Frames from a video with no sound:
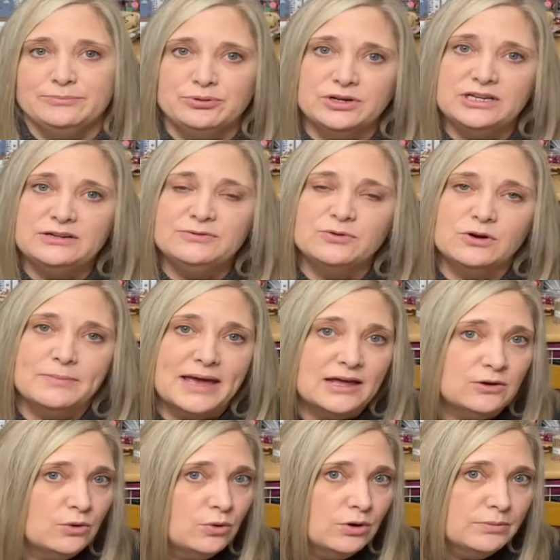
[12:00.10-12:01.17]
printed format
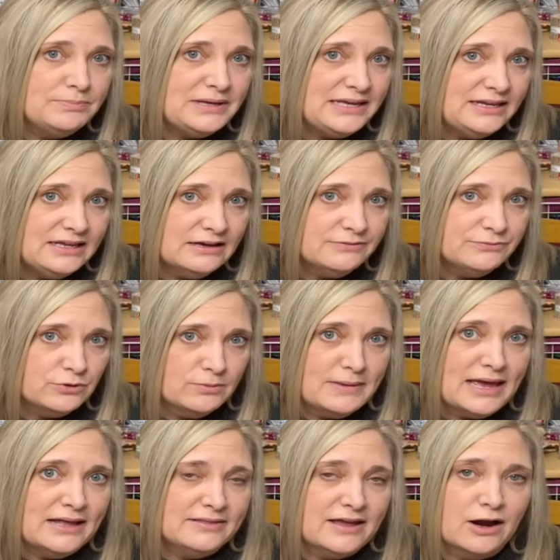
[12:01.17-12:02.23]
or PDF
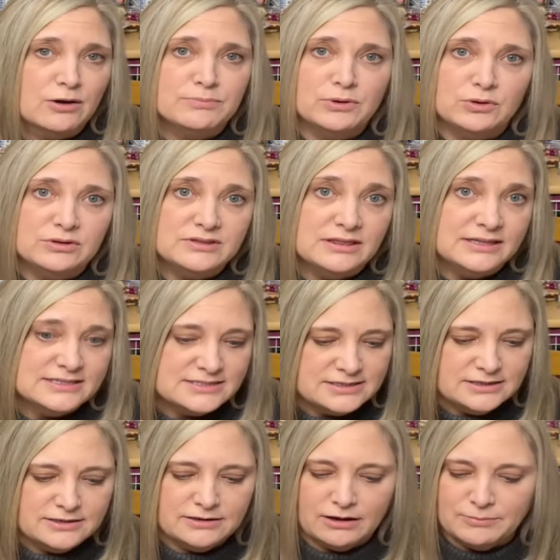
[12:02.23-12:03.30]
format. They are both
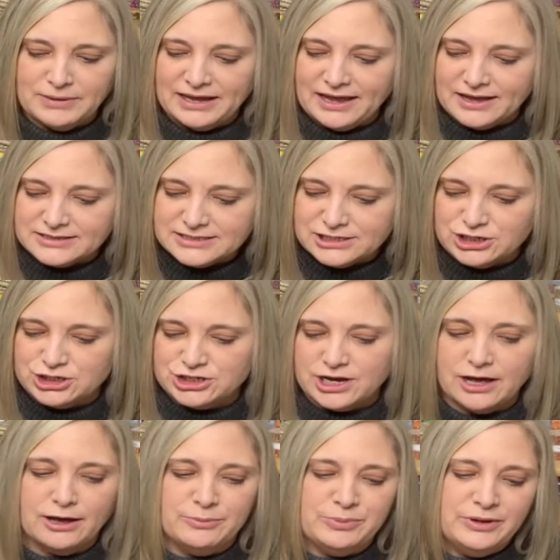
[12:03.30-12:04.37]
listed on my Etsy
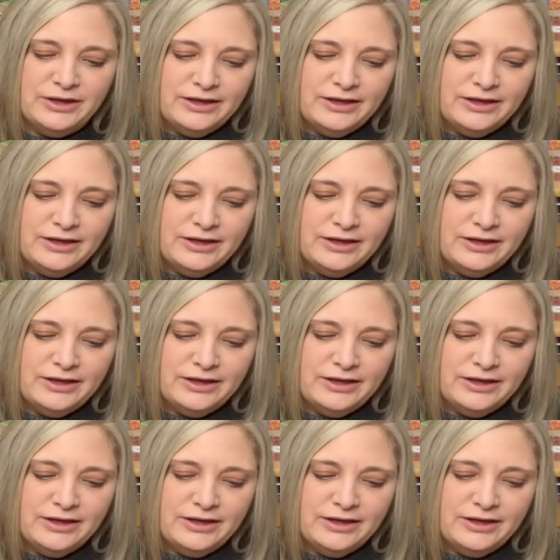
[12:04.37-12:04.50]
shop.